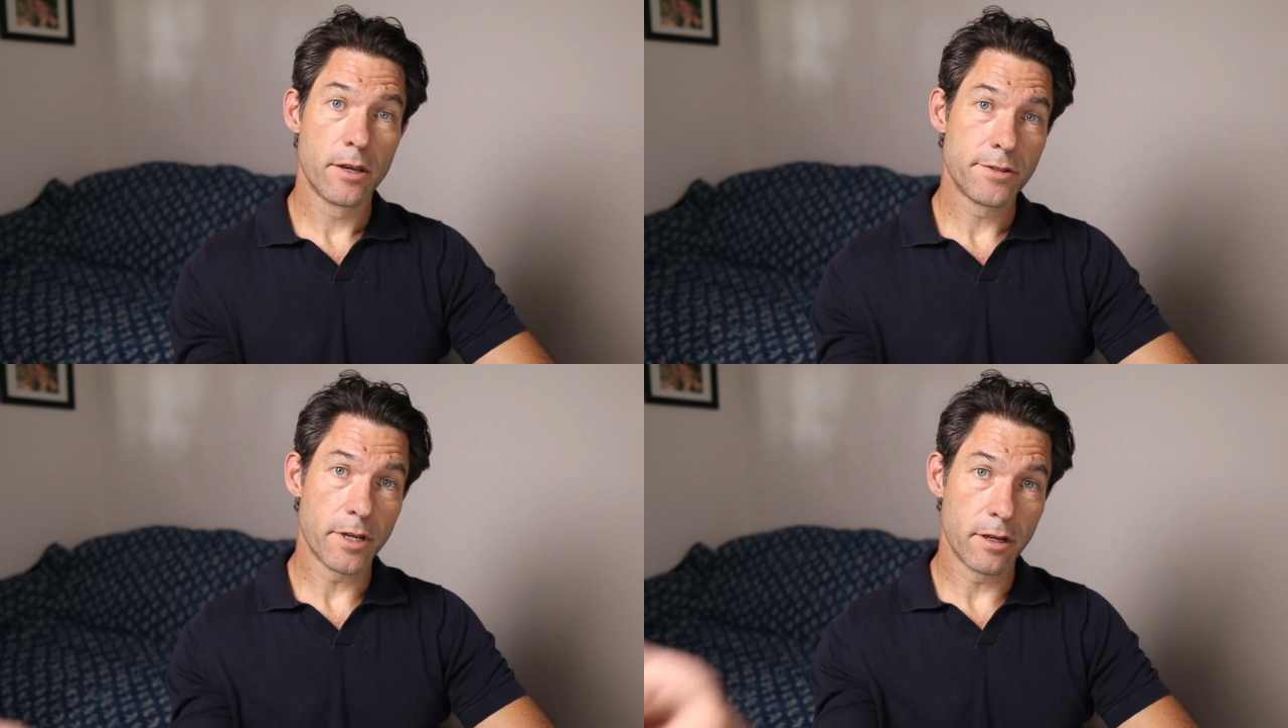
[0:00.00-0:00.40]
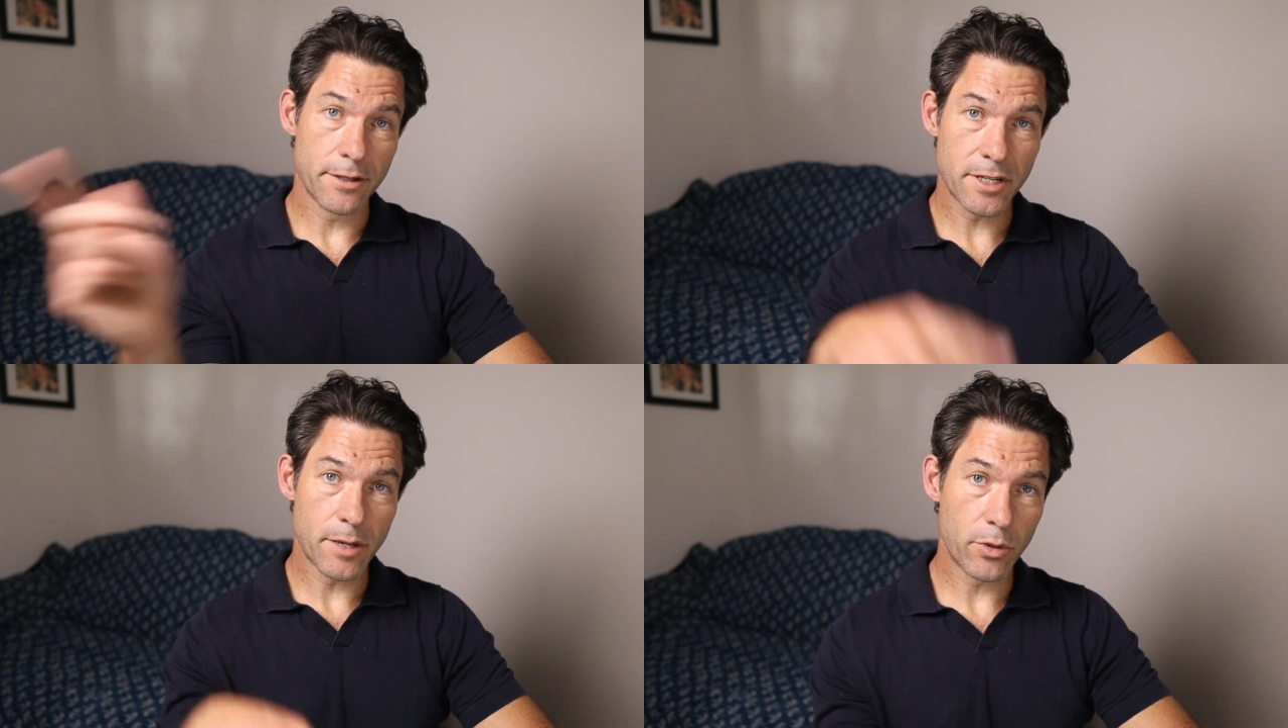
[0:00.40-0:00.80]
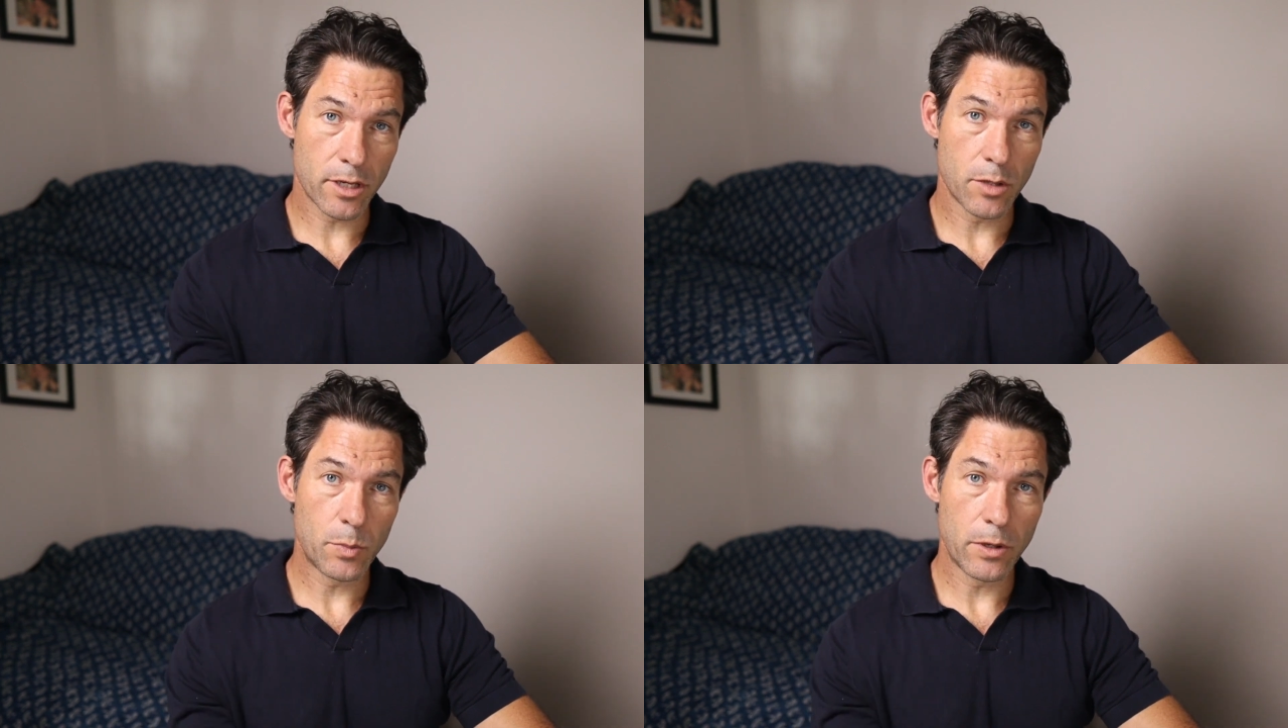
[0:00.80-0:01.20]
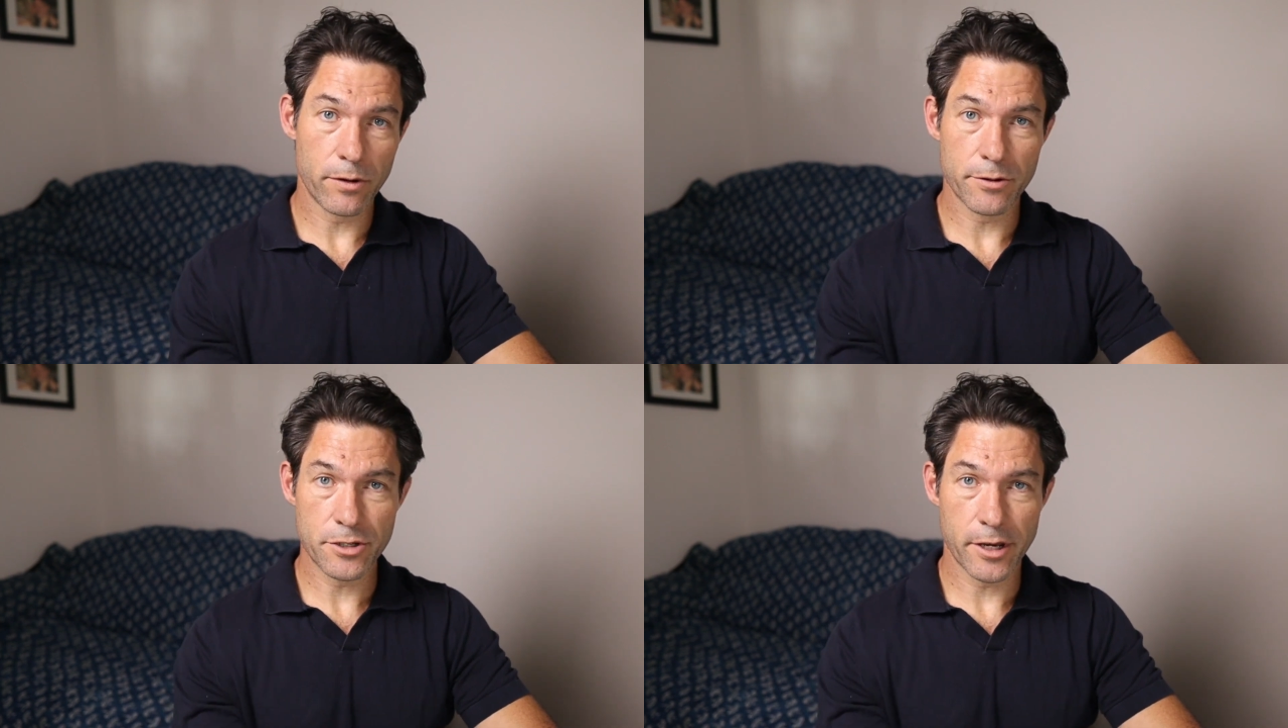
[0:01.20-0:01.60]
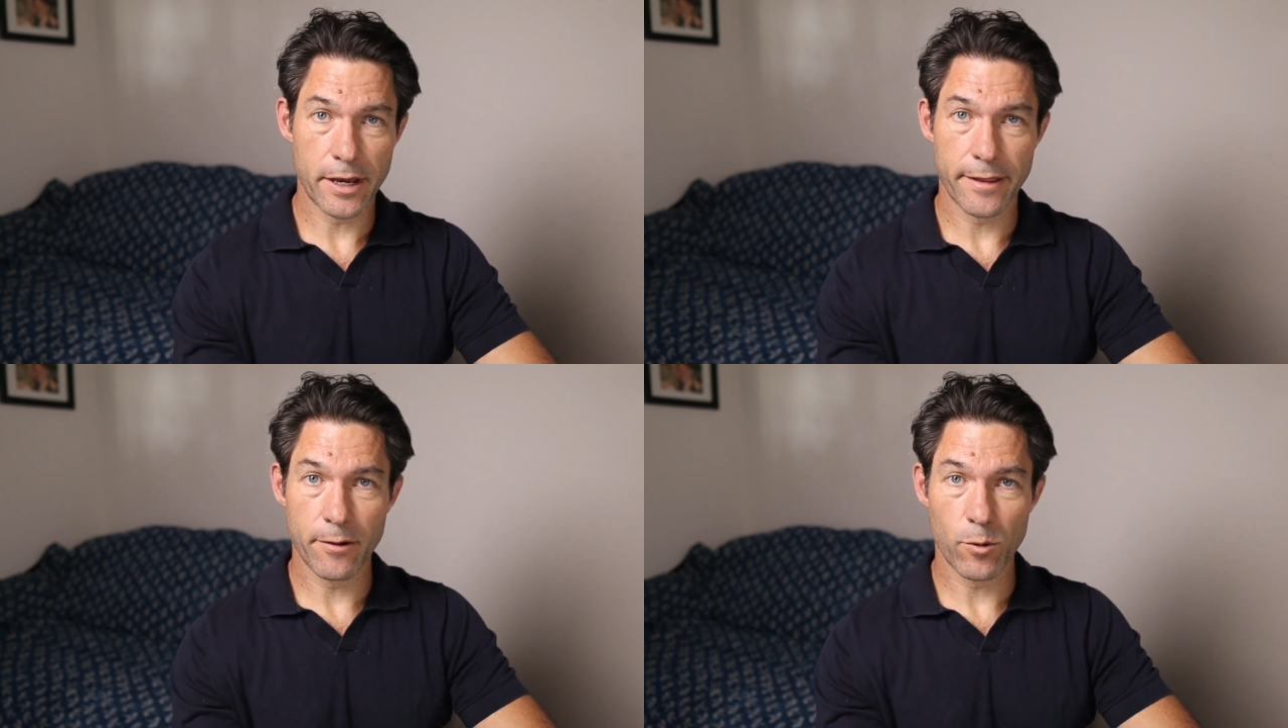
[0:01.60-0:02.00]
So let's jump on the computer and I'll show you
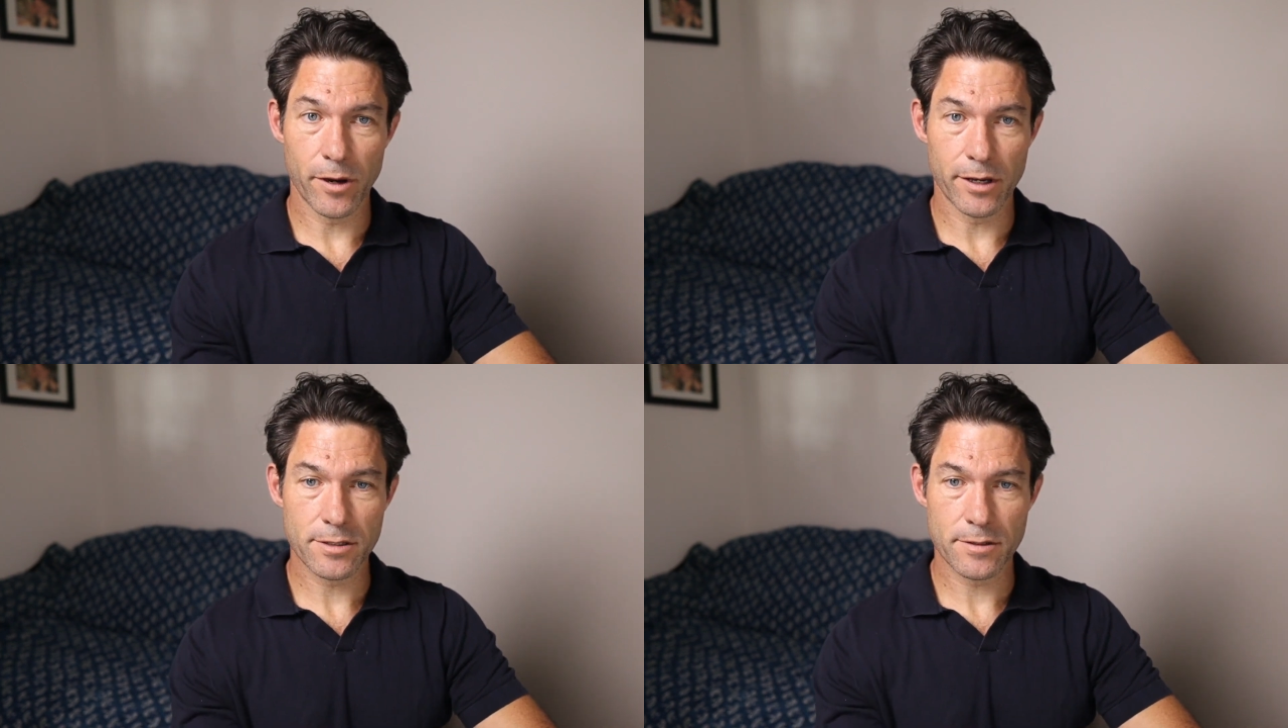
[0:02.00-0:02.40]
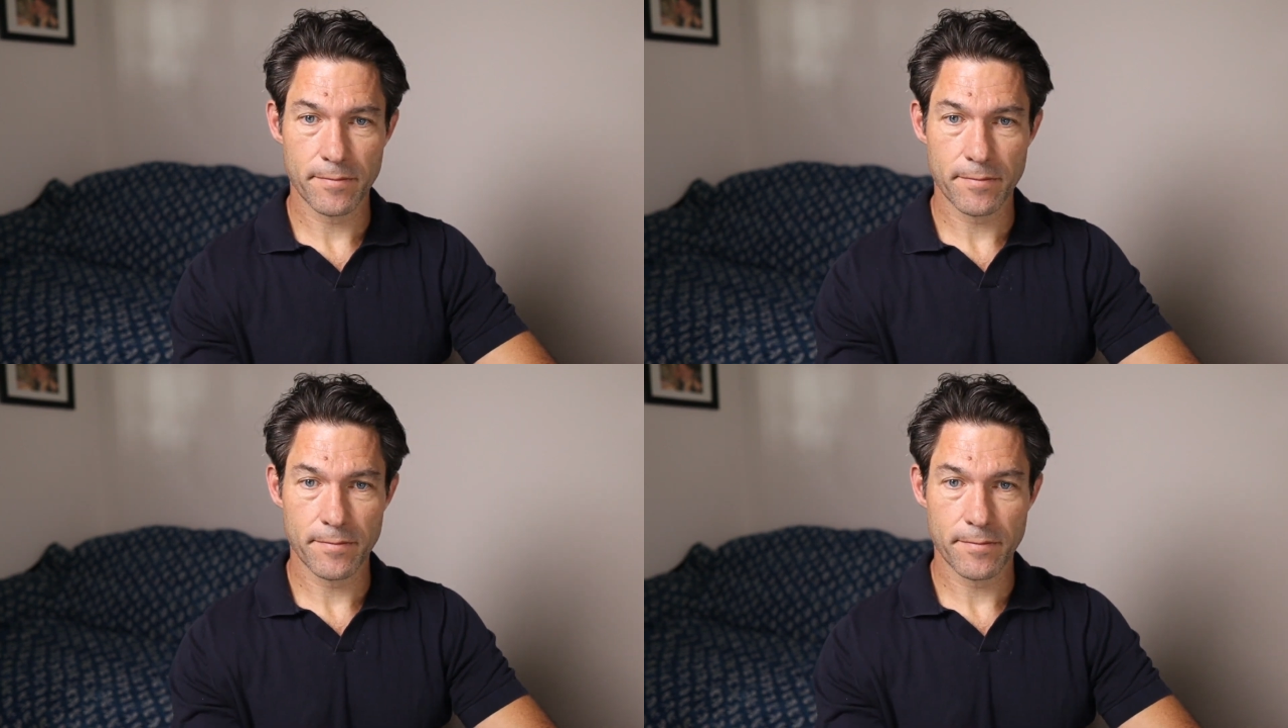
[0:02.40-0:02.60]
how that works.